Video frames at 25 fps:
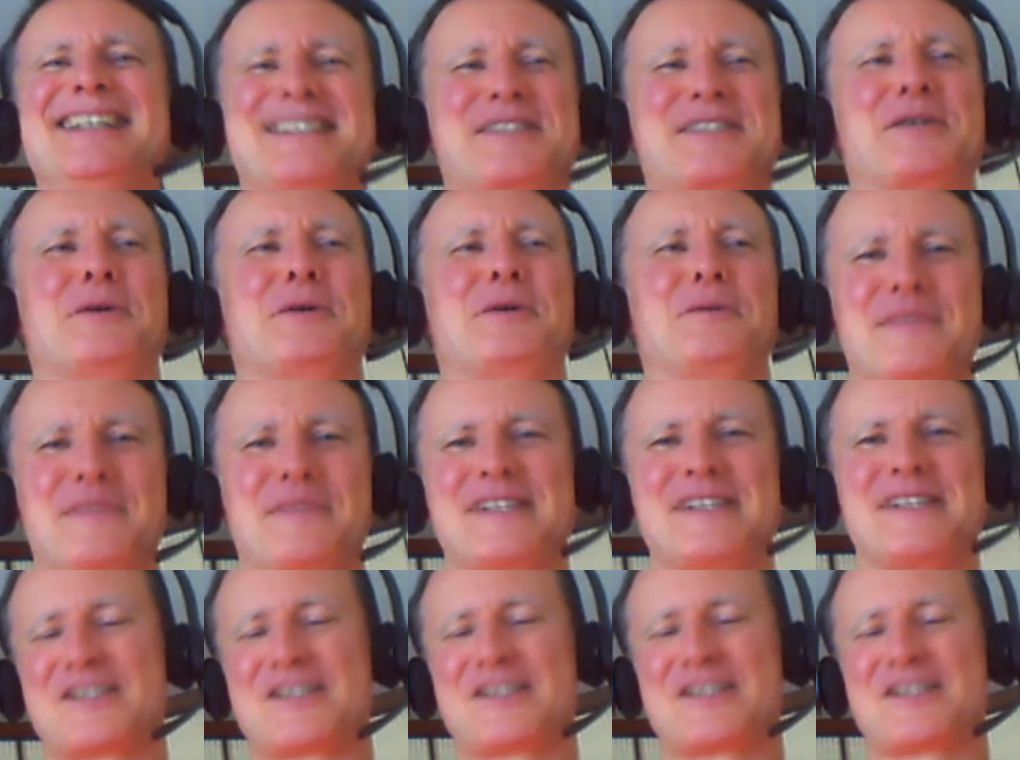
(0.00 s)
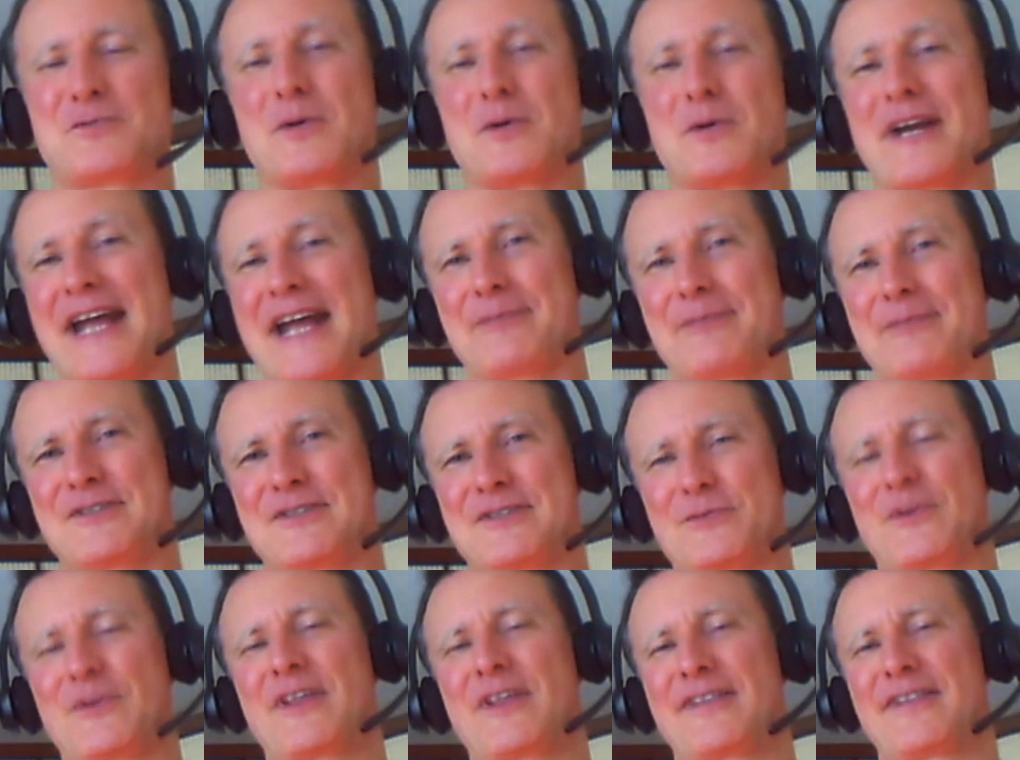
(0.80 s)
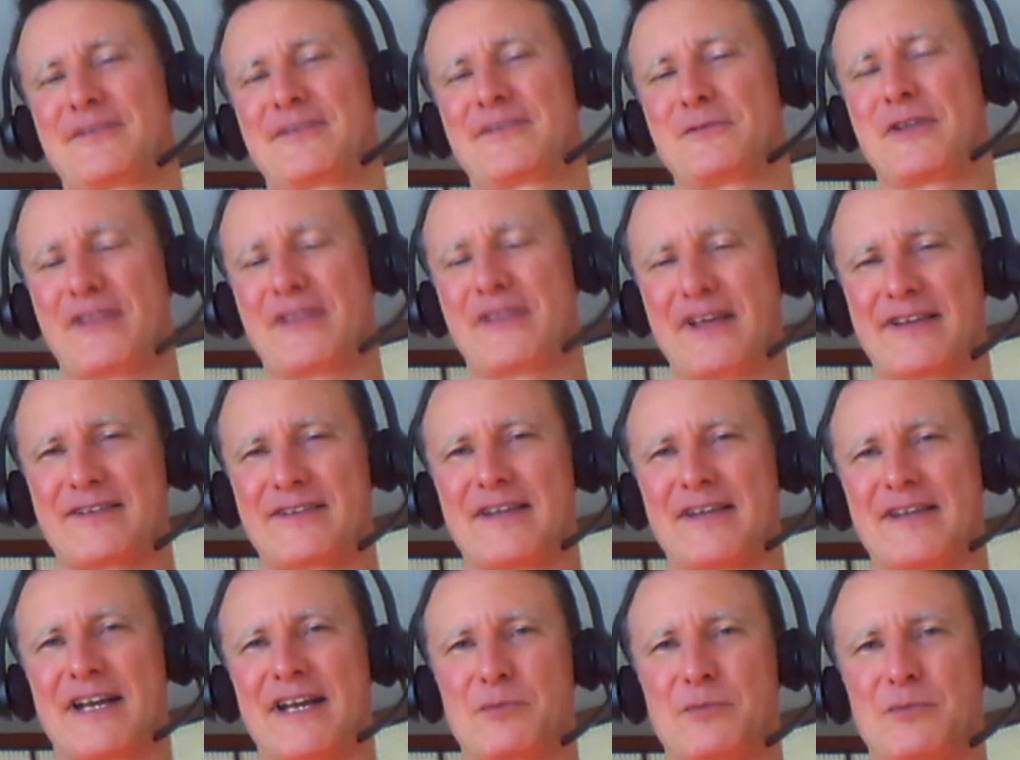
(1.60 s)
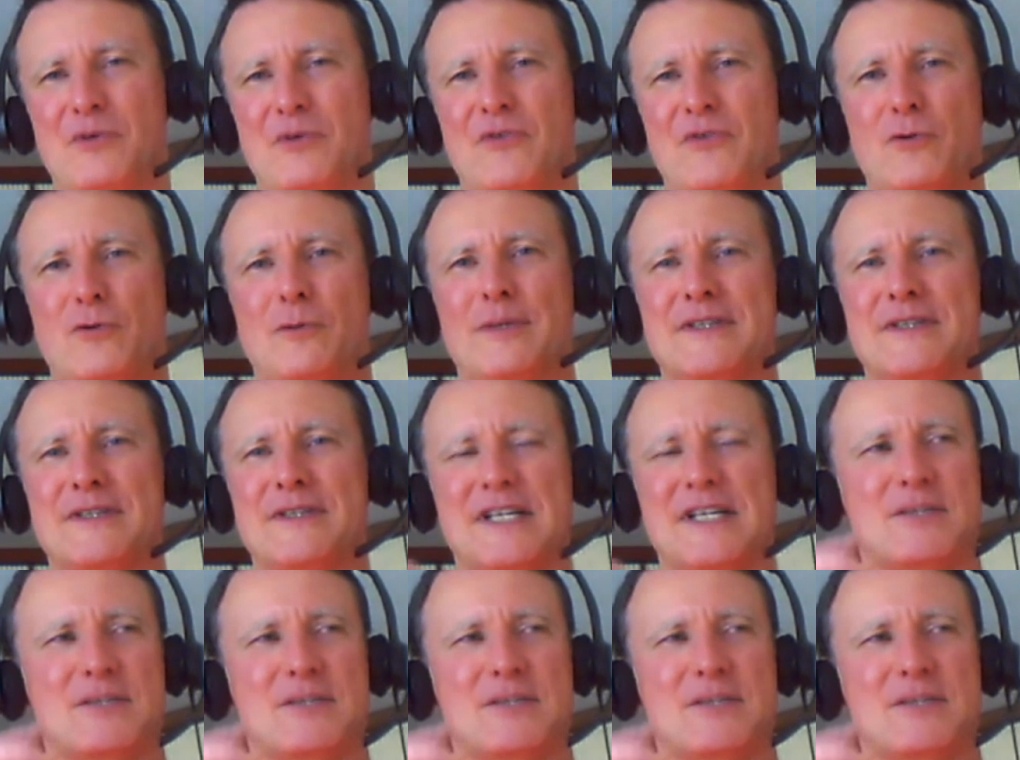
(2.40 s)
So this is what happens with athletic performance.